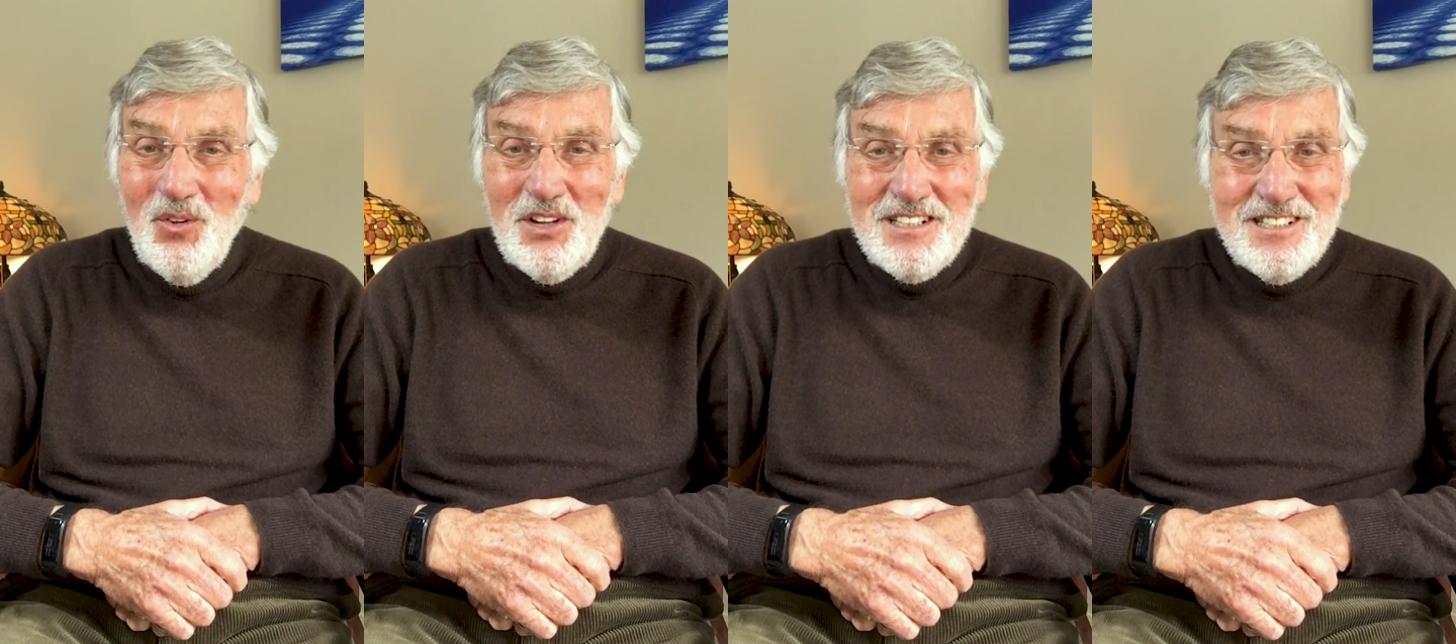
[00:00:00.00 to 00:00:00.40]

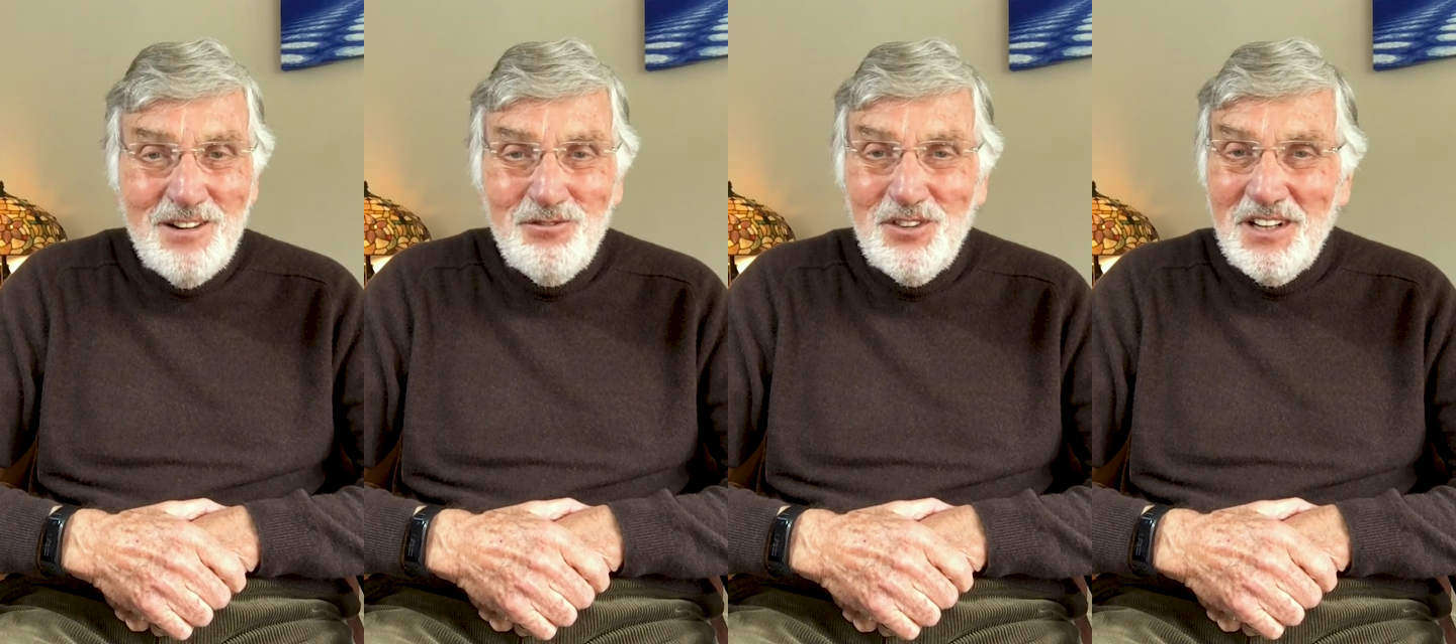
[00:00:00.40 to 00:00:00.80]
the
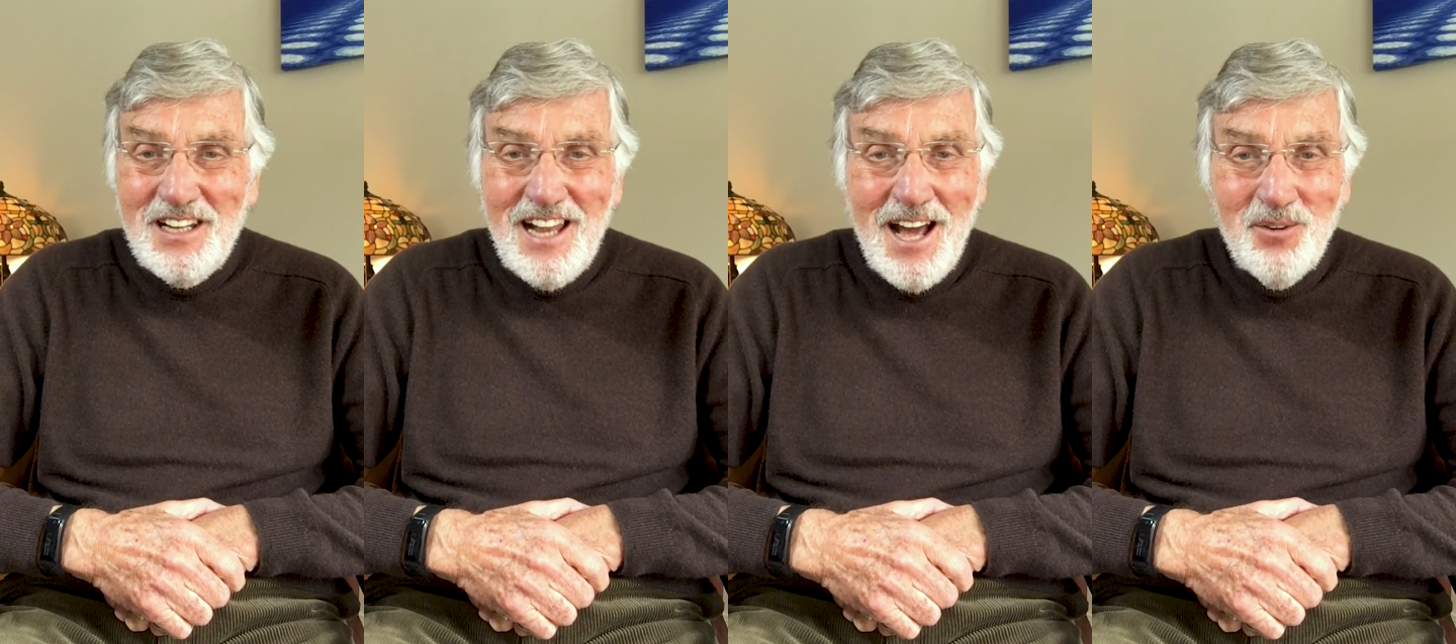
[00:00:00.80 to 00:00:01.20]
different
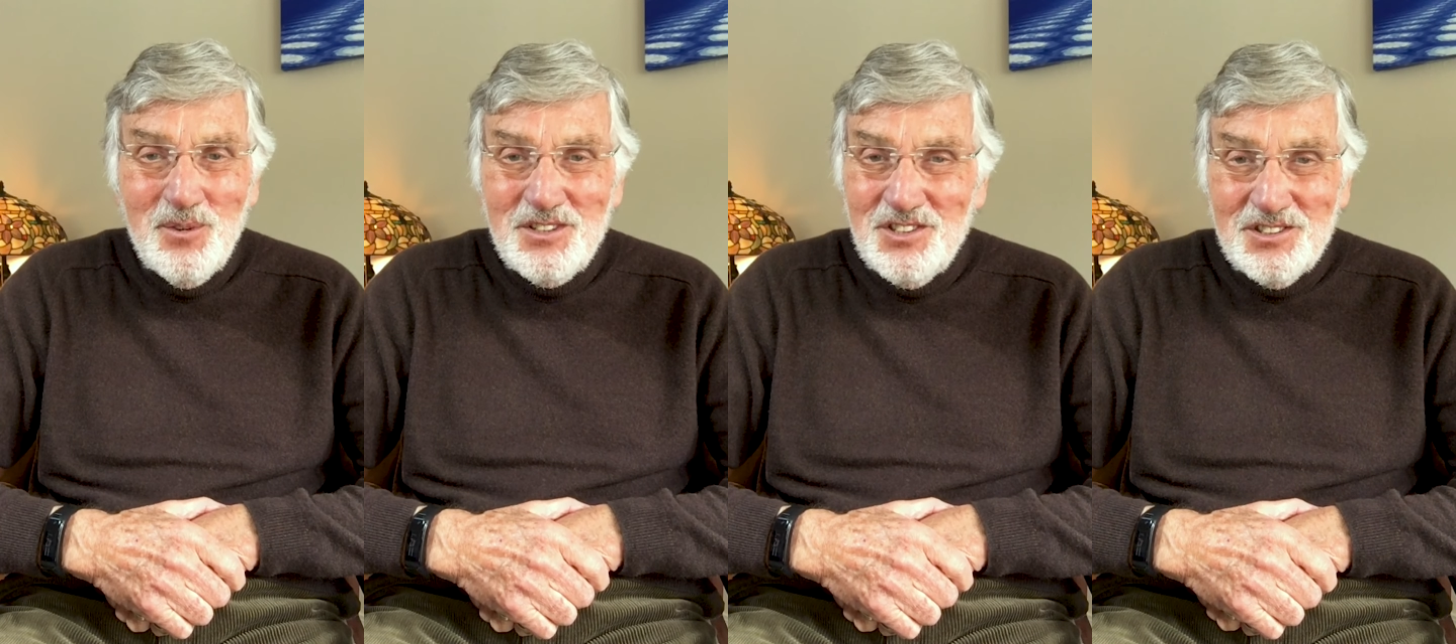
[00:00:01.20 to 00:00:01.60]

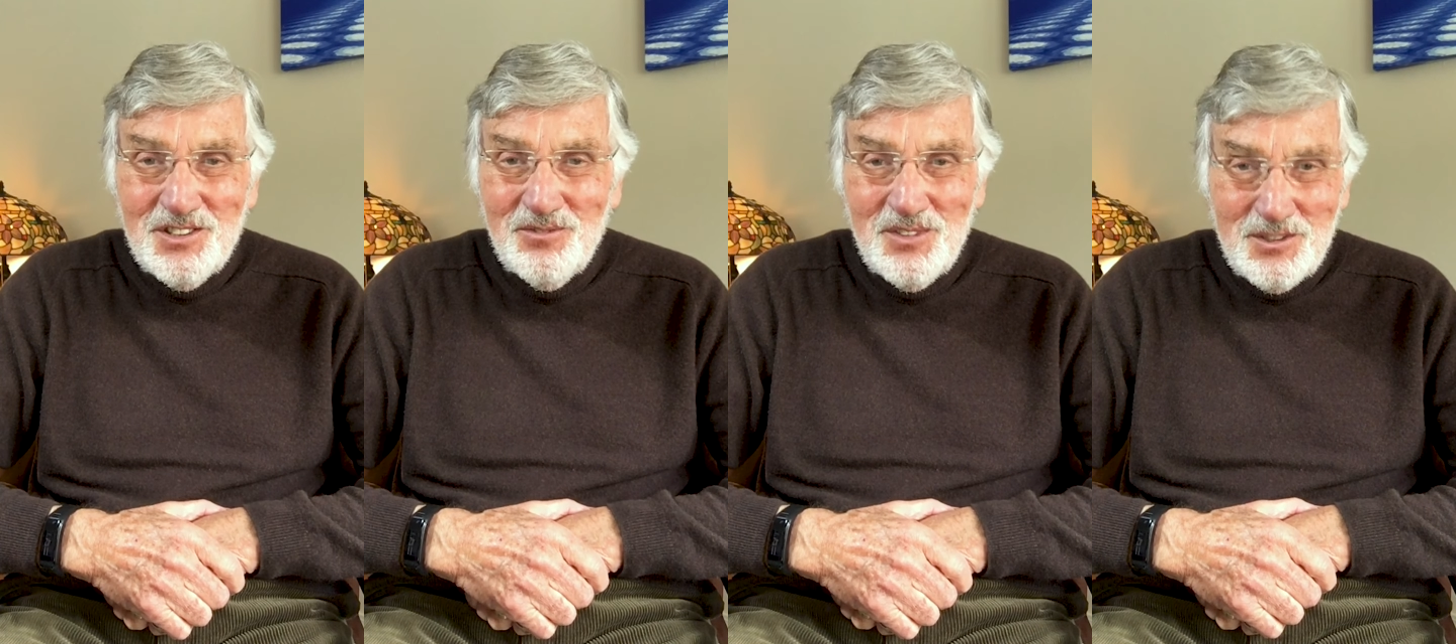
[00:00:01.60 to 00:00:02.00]
languages
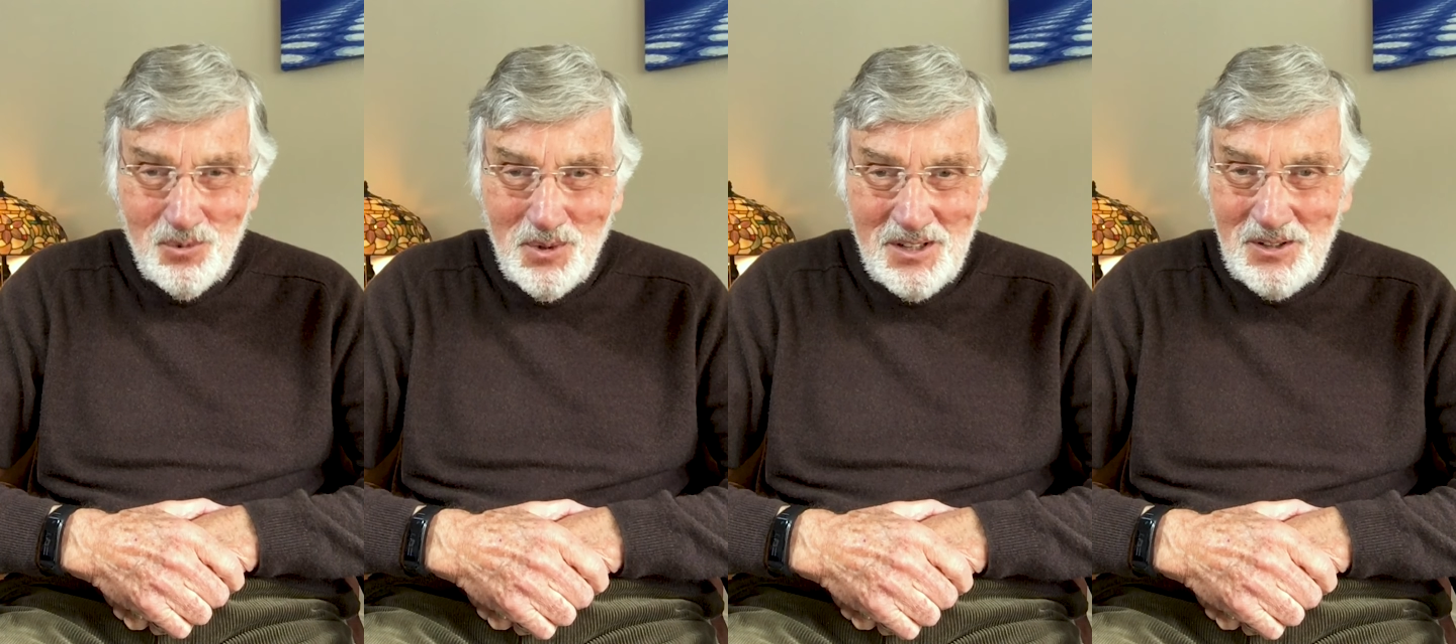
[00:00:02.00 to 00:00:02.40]
of this
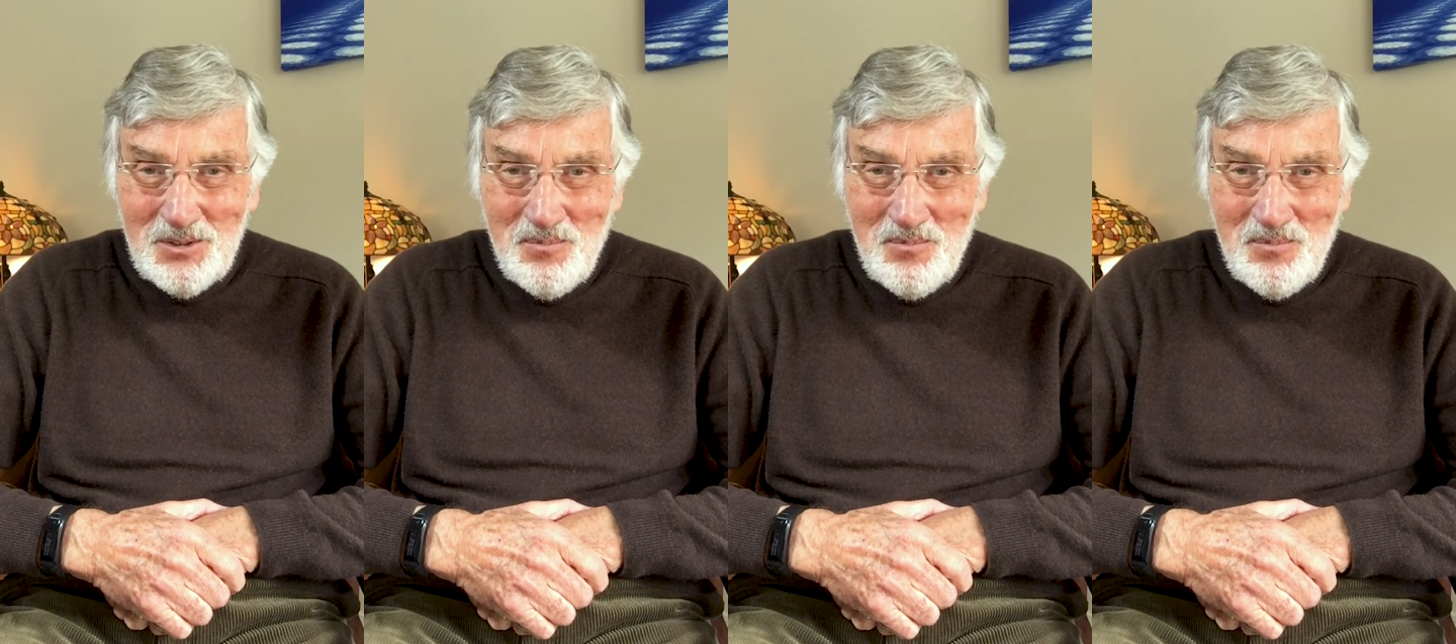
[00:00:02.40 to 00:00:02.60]
world